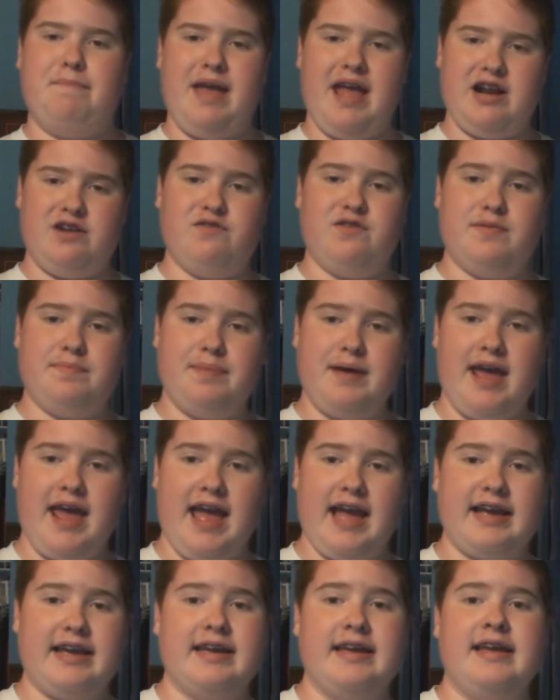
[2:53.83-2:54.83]
battery
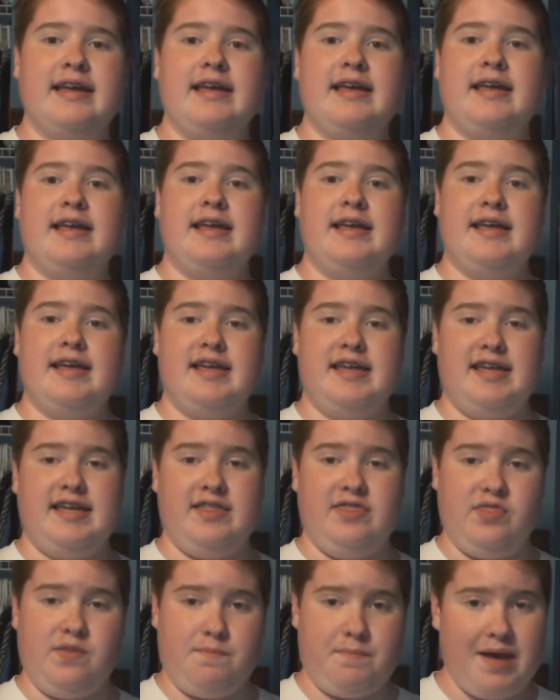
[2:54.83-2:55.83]
pack
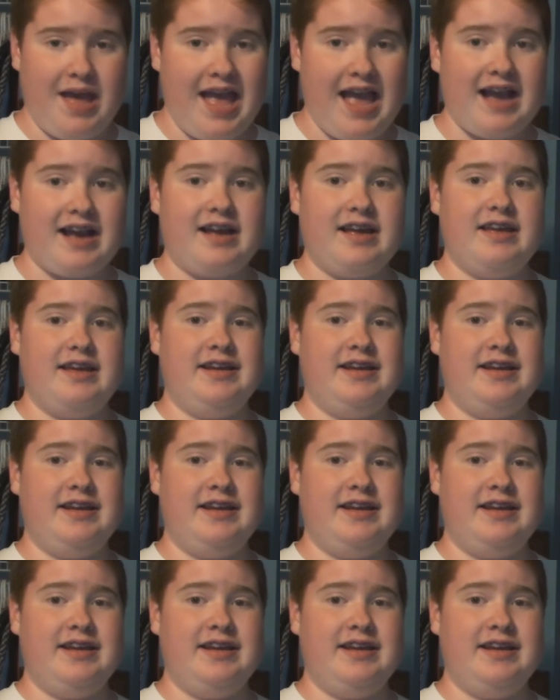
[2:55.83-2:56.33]
in the back.